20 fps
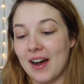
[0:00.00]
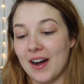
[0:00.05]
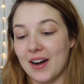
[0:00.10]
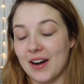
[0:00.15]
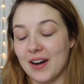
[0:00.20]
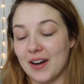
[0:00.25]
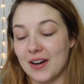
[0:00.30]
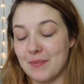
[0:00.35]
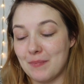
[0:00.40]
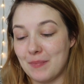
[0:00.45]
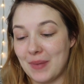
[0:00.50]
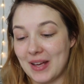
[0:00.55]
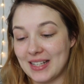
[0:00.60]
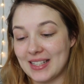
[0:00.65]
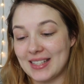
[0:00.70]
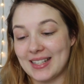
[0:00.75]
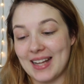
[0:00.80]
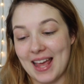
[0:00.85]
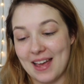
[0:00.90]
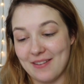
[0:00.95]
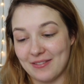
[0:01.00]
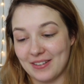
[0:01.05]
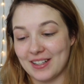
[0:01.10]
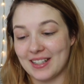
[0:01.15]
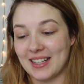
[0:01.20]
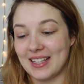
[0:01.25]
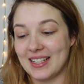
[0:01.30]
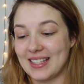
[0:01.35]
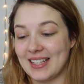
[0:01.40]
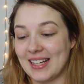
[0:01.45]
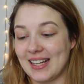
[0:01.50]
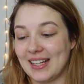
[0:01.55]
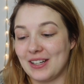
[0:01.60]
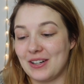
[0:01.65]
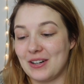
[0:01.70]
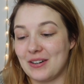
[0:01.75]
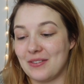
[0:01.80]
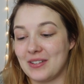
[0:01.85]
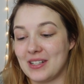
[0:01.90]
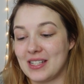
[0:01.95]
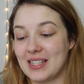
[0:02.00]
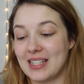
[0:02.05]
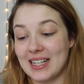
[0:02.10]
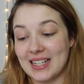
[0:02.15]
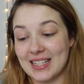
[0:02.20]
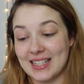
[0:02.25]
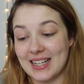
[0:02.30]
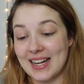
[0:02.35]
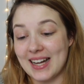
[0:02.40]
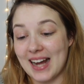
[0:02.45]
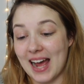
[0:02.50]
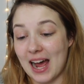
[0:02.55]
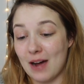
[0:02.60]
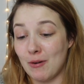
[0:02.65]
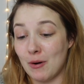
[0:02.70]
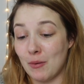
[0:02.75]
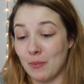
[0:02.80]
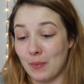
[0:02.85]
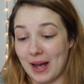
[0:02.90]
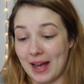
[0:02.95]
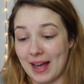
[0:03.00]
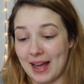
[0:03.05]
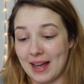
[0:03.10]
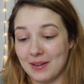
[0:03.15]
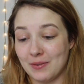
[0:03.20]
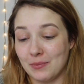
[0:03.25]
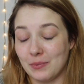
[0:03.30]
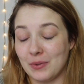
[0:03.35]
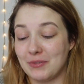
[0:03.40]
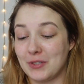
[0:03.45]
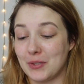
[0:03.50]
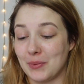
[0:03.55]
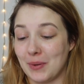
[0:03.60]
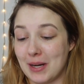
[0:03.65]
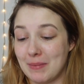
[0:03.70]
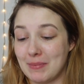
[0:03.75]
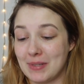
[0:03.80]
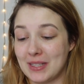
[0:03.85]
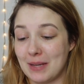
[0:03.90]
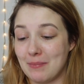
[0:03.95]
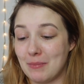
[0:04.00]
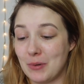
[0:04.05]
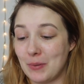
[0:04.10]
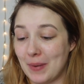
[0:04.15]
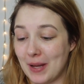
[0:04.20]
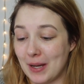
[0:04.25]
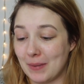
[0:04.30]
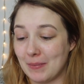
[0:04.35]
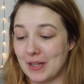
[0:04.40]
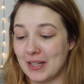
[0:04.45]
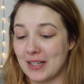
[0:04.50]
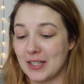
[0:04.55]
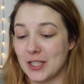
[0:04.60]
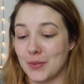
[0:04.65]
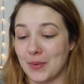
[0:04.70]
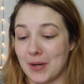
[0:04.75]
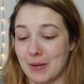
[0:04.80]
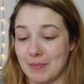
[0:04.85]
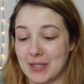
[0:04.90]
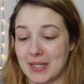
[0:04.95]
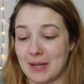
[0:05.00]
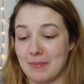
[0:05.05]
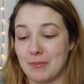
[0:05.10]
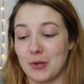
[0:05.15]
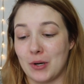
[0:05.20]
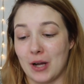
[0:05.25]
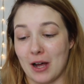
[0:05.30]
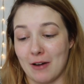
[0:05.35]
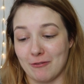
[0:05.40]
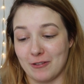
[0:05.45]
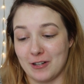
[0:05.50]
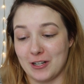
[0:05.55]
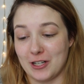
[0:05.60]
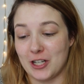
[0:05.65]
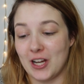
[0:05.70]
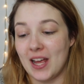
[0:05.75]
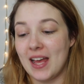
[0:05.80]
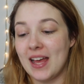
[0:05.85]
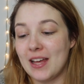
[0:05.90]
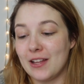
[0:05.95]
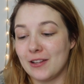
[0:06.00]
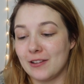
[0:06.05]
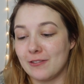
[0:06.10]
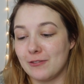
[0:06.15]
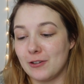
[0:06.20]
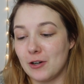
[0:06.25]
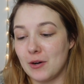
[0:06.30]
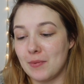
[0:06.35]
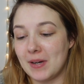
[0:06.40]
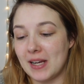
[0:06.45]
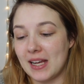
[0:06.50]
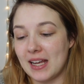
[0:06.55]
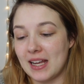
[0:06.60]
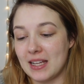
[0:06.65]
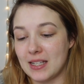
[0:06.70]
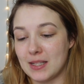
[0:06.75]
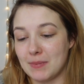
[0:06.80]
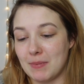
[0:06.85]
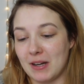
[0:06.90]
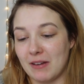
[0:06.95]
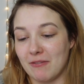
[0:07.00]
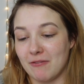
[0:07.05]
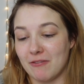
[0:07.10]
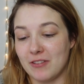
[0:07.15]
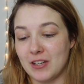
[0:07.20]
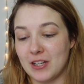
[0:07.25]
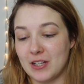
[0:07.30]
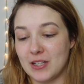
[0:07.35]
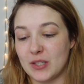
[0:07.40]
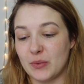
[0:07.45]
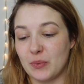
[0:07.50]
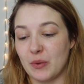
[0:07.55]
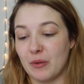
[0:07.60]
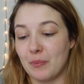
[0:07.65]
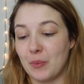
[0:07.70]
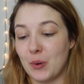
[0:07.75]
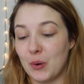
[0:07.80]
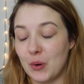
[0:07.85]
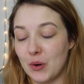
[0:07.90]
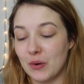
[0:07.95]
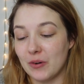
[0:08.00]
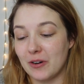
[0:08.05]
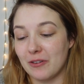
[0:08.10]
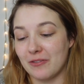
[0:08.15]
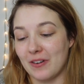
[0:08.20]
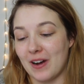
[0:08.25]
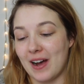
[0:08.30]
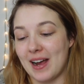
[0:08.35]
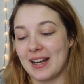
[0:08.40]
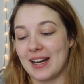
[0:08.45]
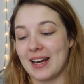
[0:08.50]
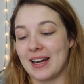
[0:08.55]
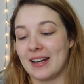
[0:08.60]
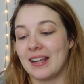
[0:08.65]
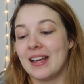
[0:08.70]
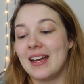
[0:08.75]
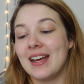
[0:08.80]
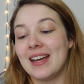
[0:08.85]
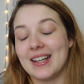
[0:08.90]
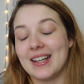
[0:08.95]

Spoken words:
Our best ever concealer offers 16 hour wear with 20% more pigment and 20% more coverage. The formula has been infused with pore refining